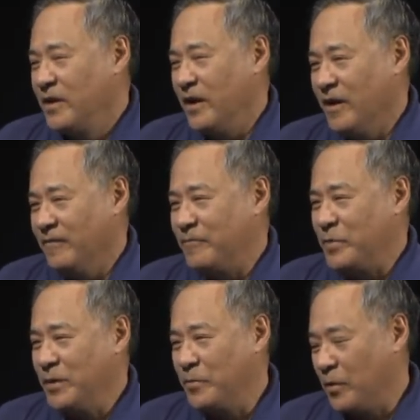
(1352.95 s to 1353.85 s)
of
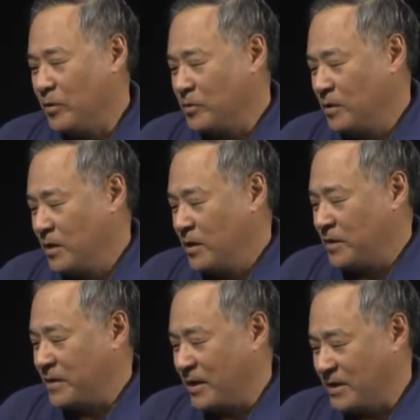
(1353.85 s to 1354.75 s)
people
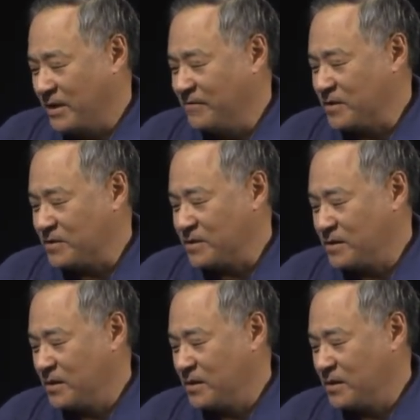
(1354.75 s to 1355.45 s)
that even